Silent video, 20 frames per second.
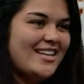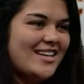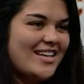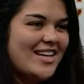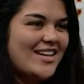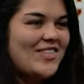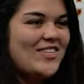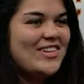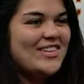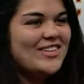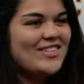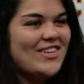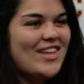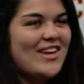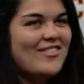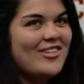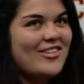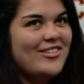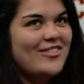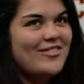I mean,
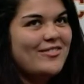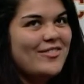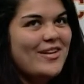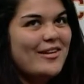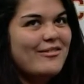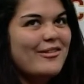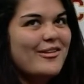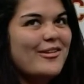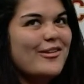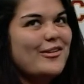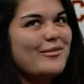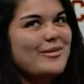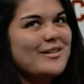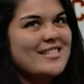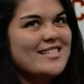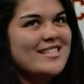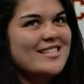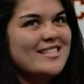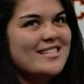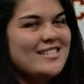every group
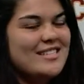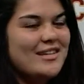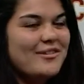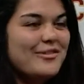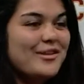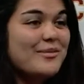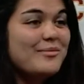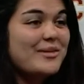is different,